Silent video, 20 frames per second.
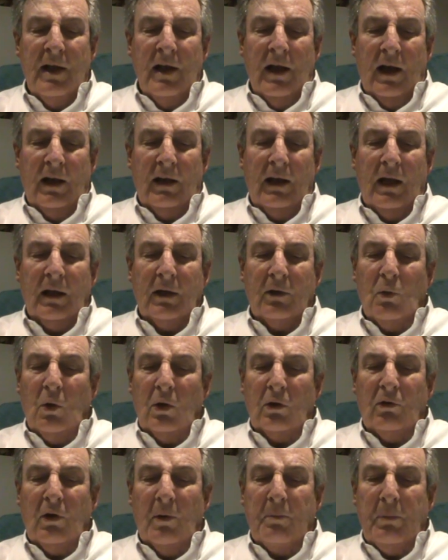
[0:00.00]
I like
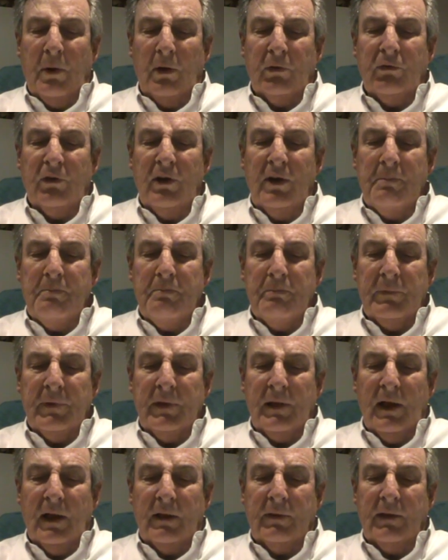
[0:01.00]
Quattro Posse.
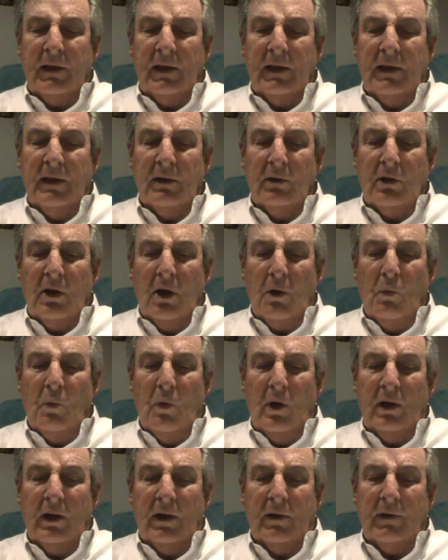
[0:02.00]
I think he'll go
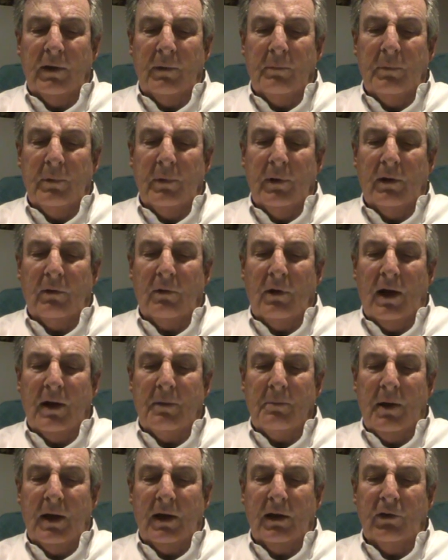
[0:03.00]
well. I think
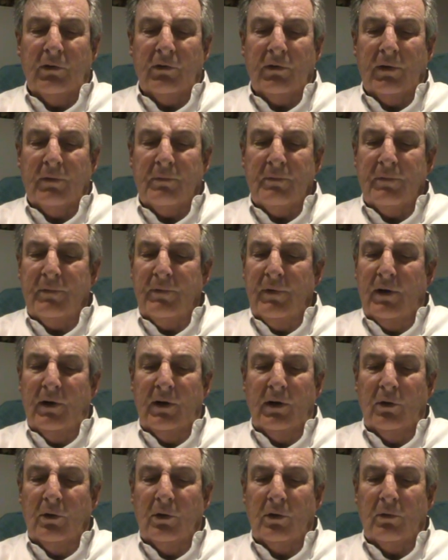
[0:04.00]
Ryan Munger's a
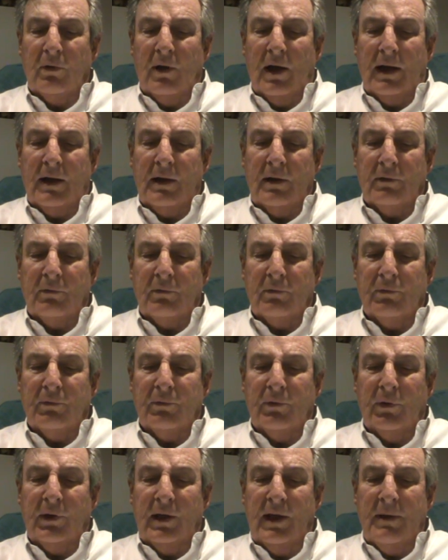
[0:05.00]
very good rider
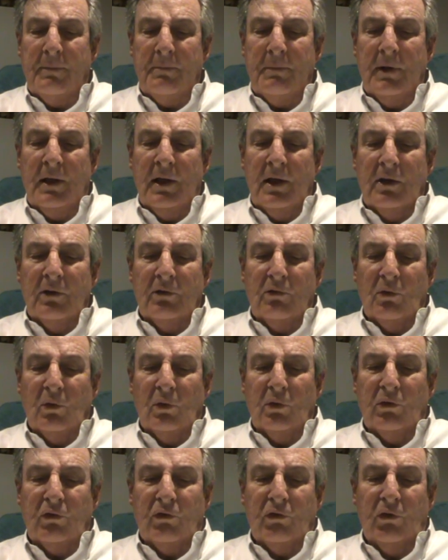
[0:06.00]
for him.
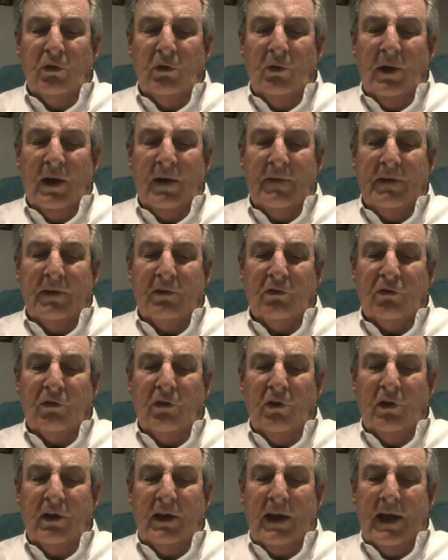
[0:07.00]
Drawn 2, and then
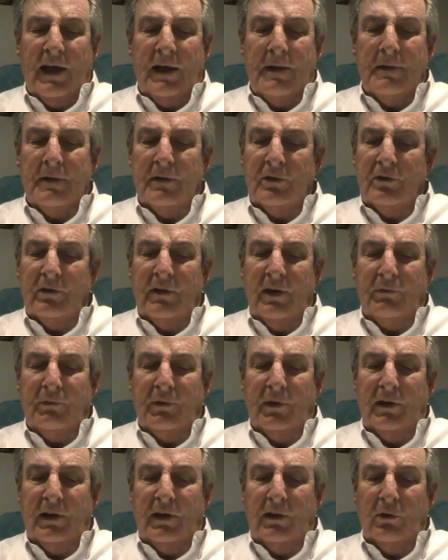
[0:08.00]
Sergey
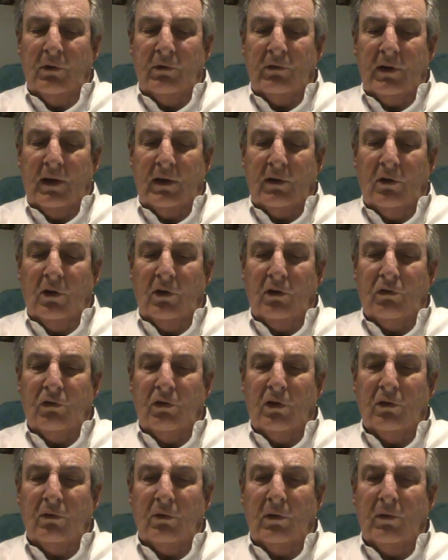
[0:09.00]
definitely looks like got a
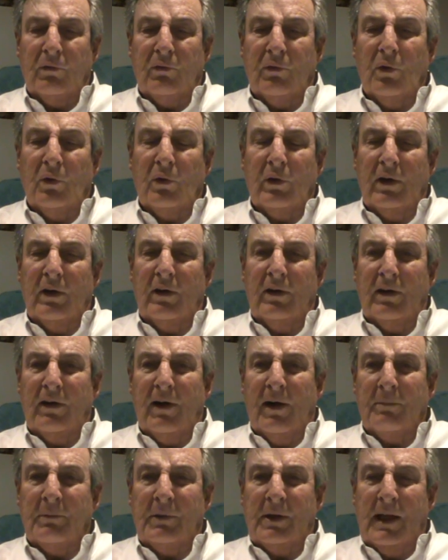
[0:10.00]
chance with a 4
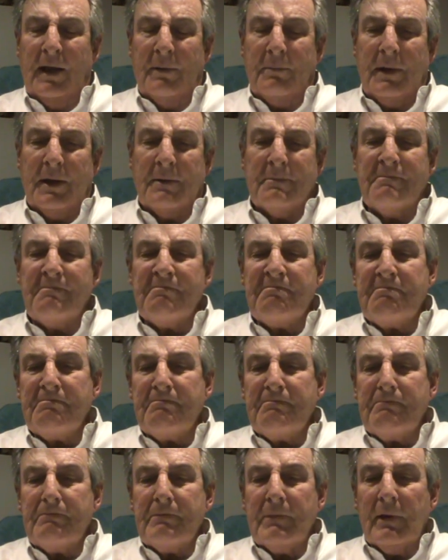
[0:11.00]
kilogram claimer.
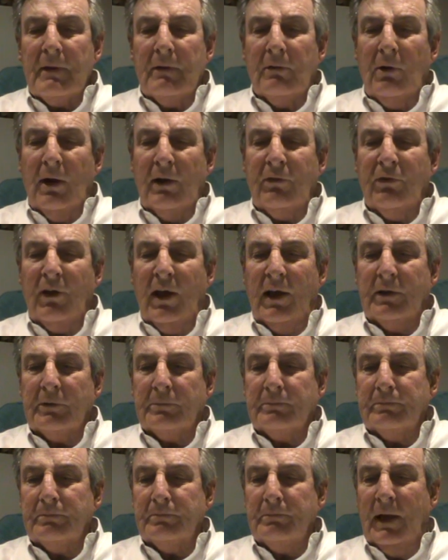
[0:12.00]
Race 8,
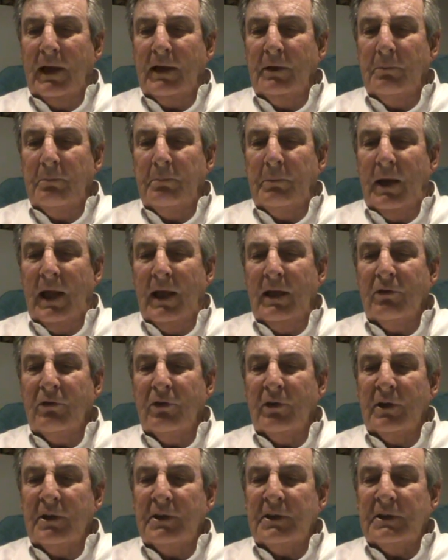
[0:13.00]
Maiden Plate,
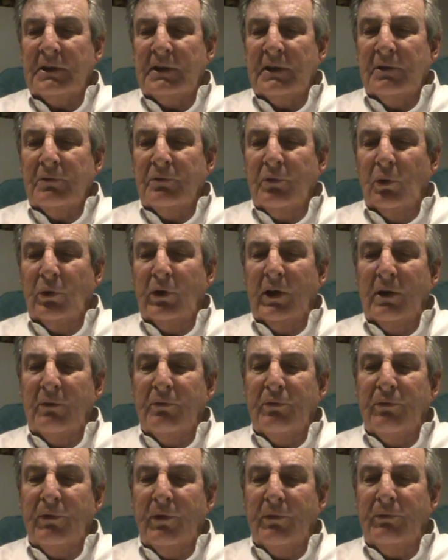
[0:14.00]

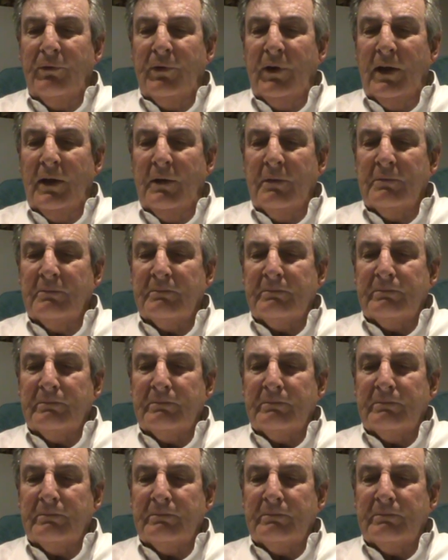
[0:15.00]
1450.